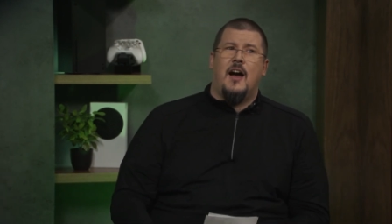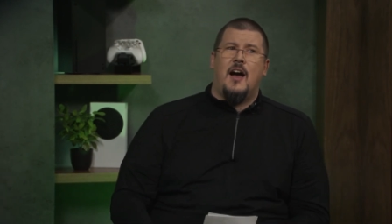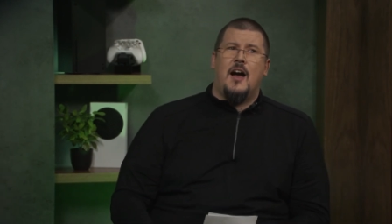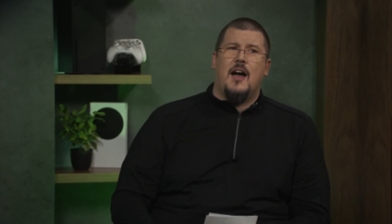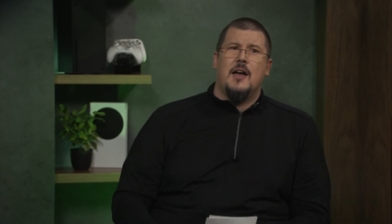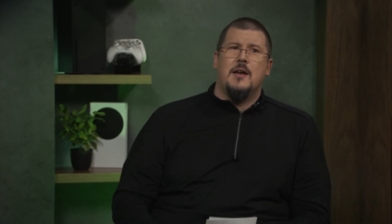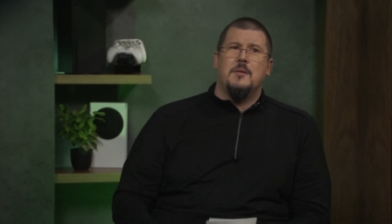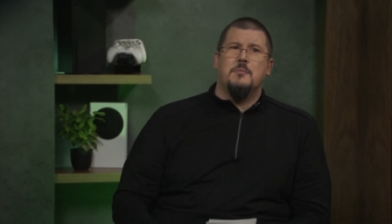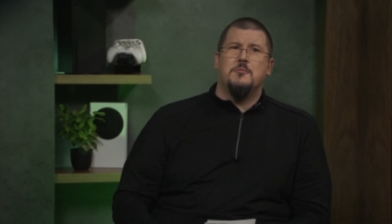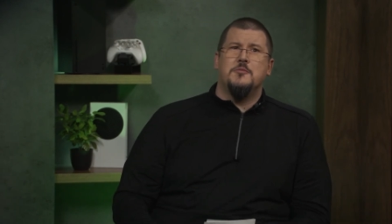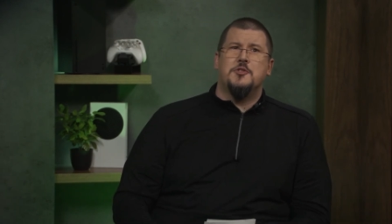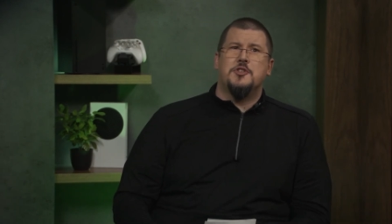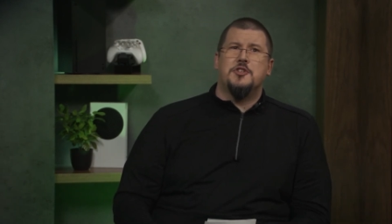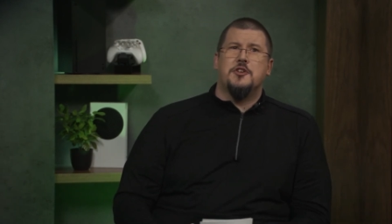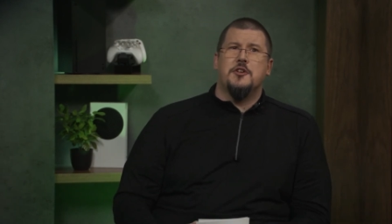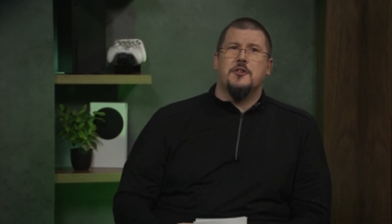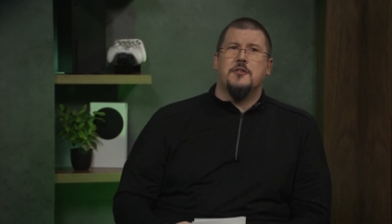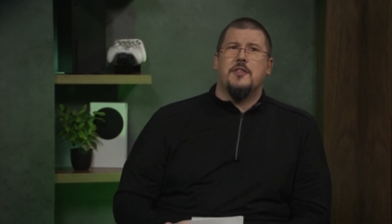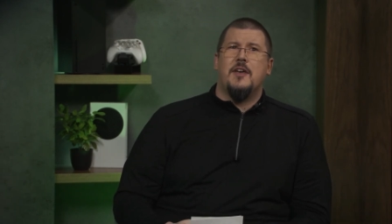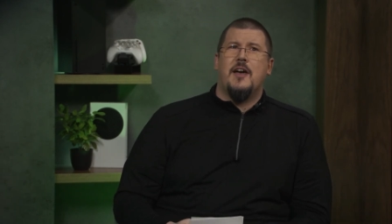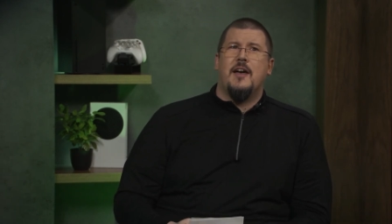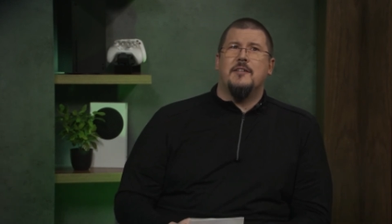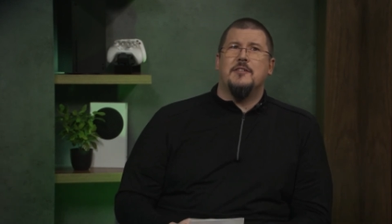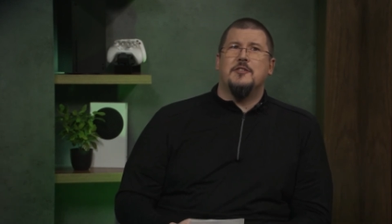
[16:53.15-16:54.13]
I'm
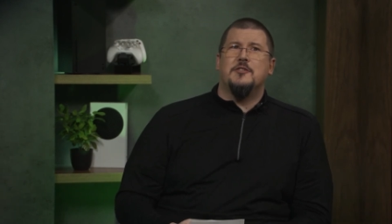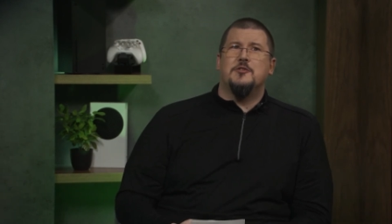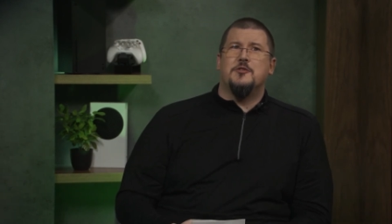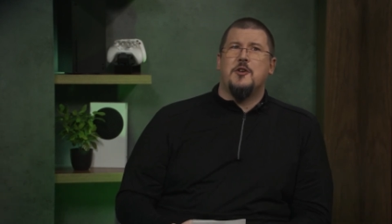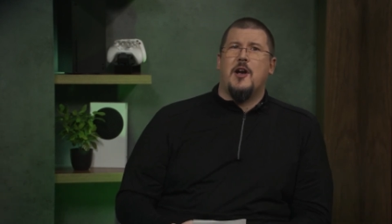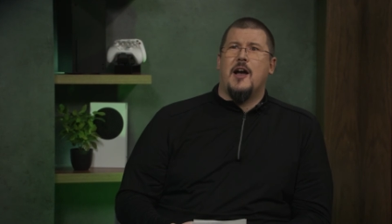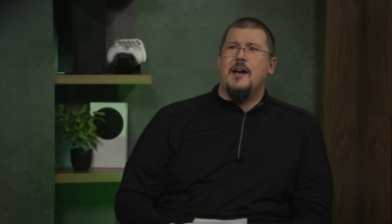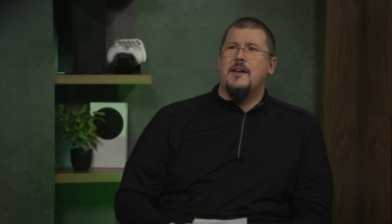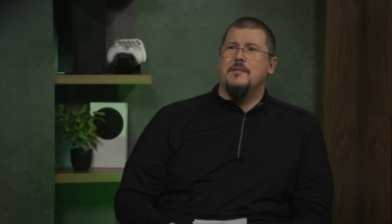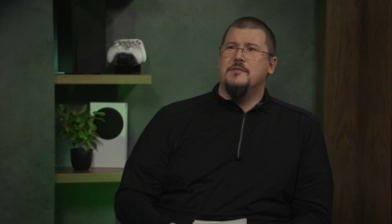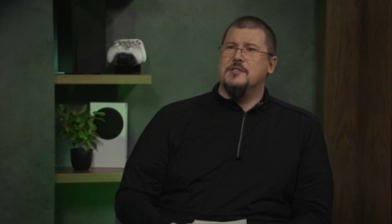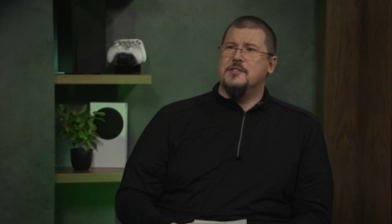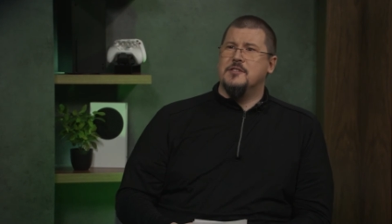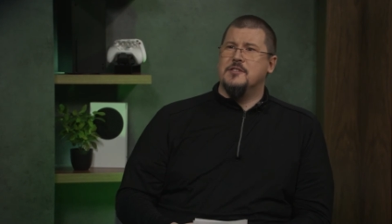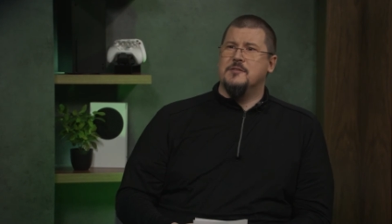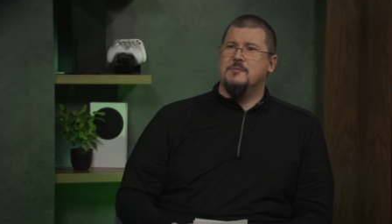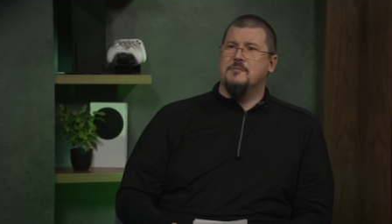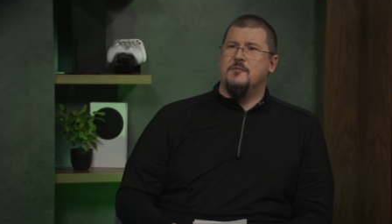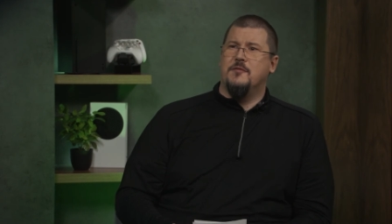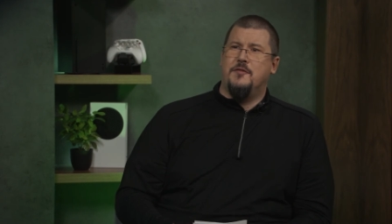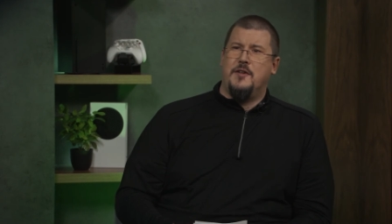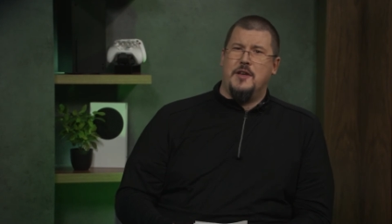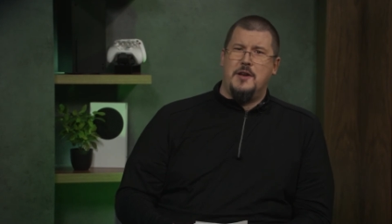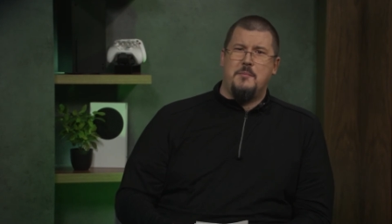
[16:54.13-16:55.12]
sure that
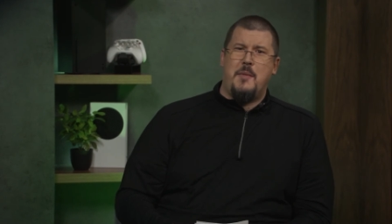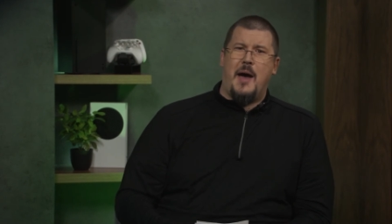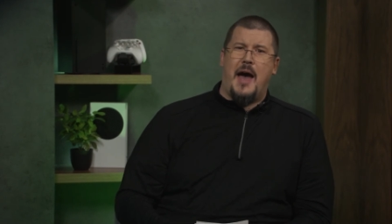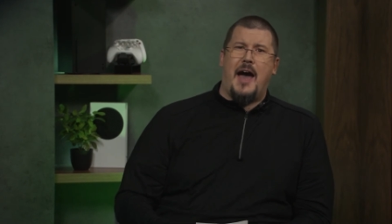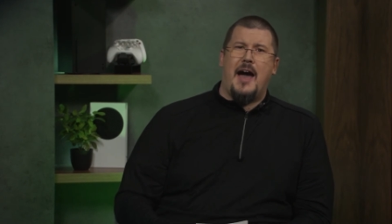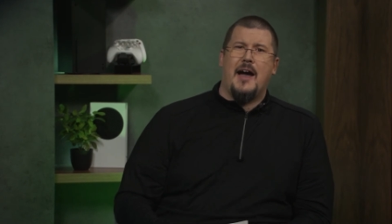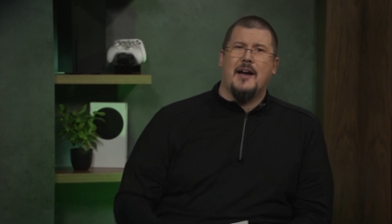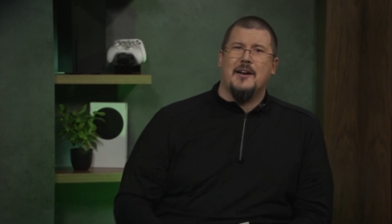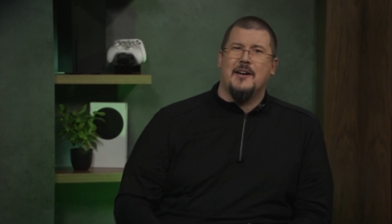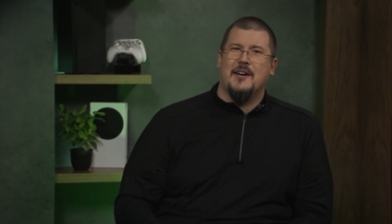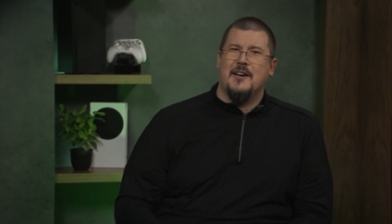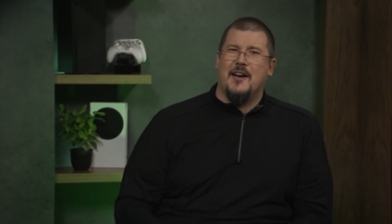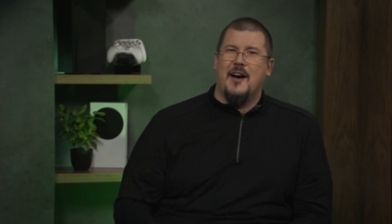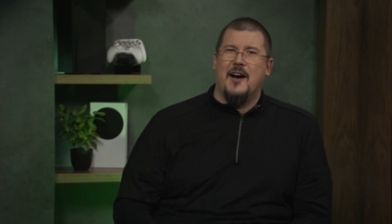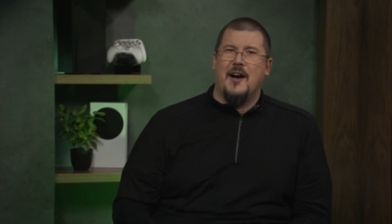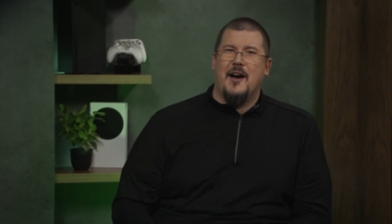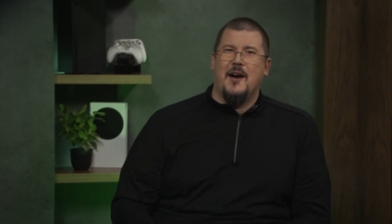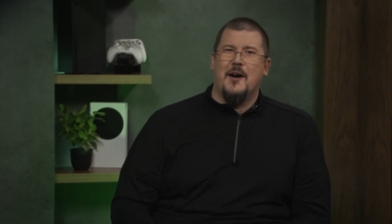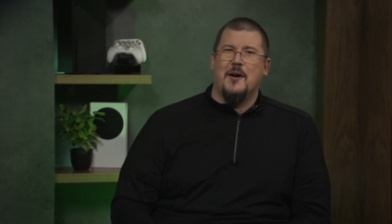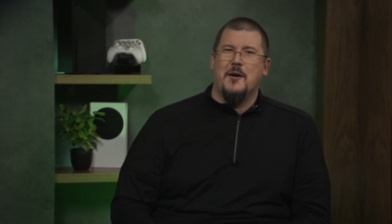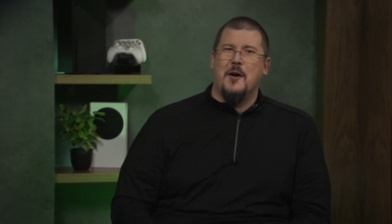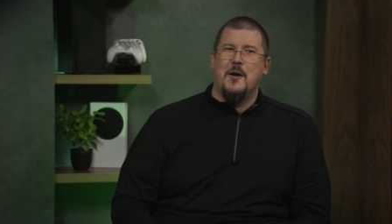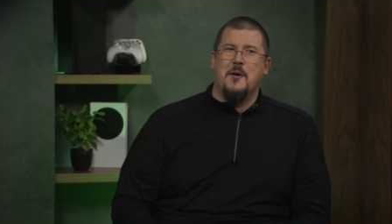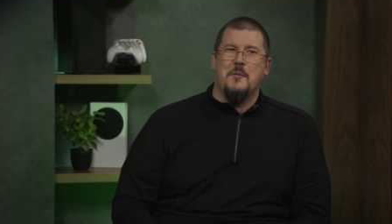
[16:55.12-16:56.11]
drives feedback, uh,